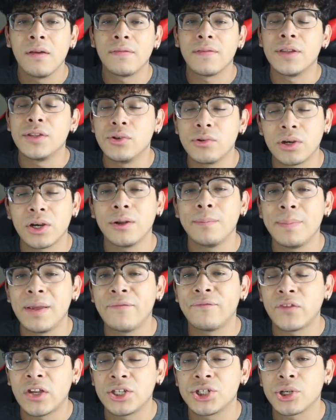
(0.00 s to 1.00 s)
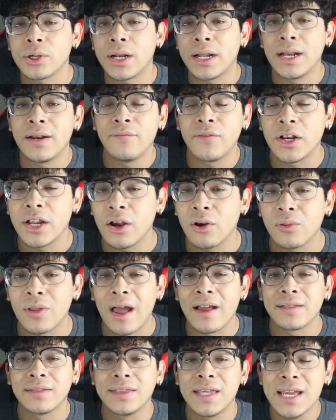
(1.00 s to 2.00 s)
then you could be featured in a video
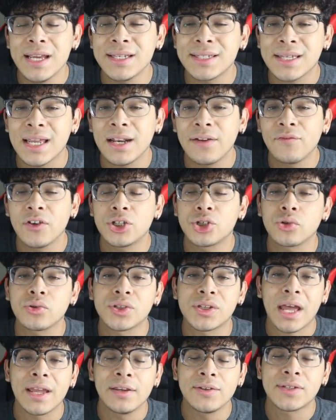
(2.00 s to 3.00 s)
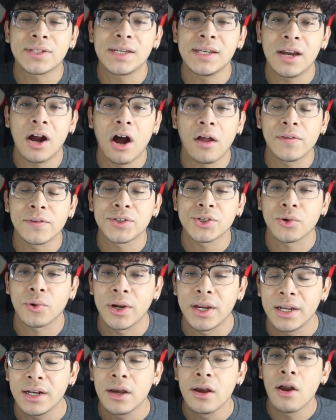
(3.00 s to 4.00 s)
like these individuals that you see on the
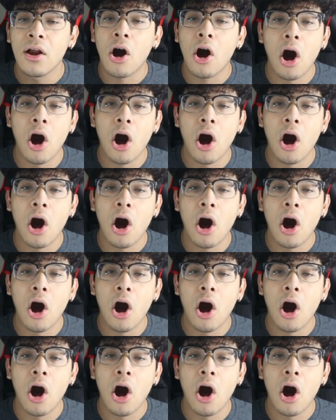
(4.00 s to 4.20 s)
screen.